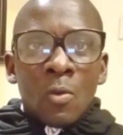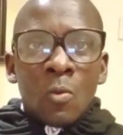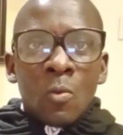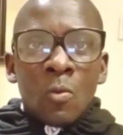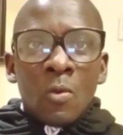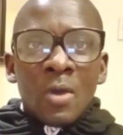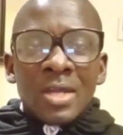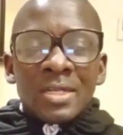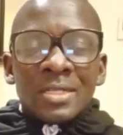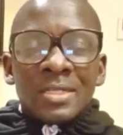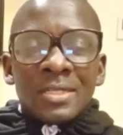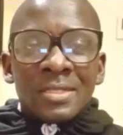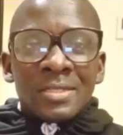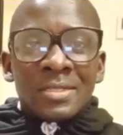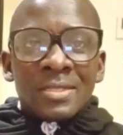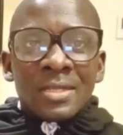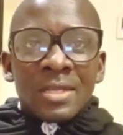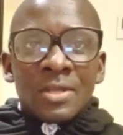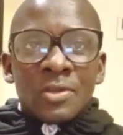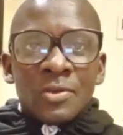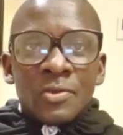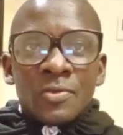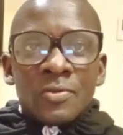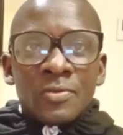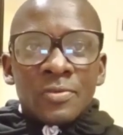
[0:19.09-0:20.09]
what is
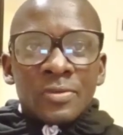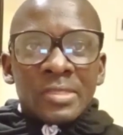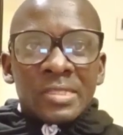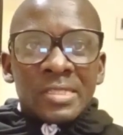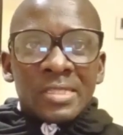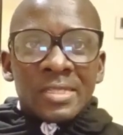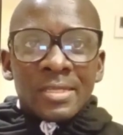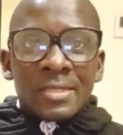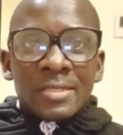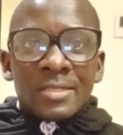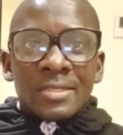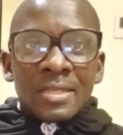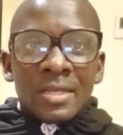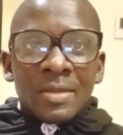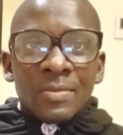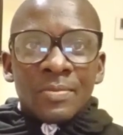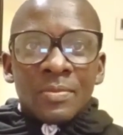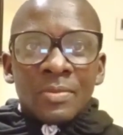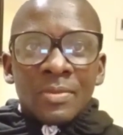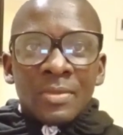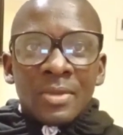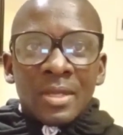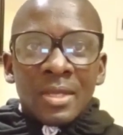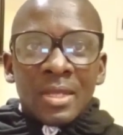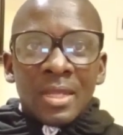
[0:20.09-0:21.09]
the new system
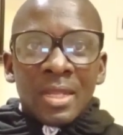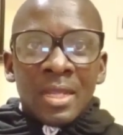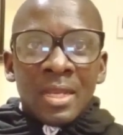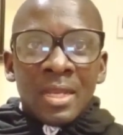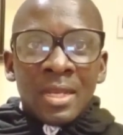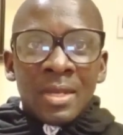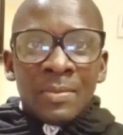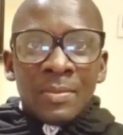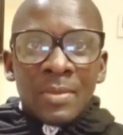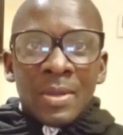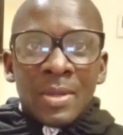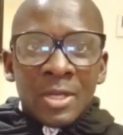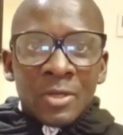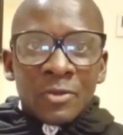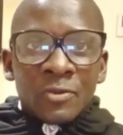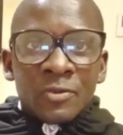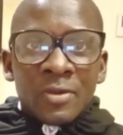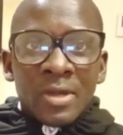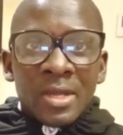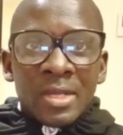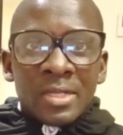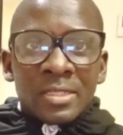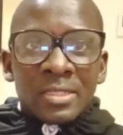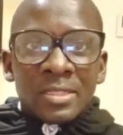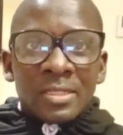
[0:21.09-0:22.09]
in
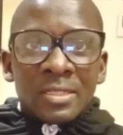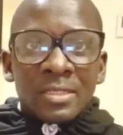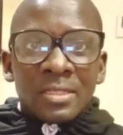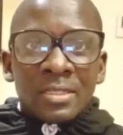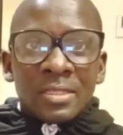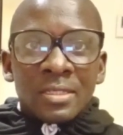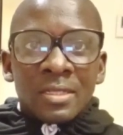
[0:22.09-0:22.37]
Metrash.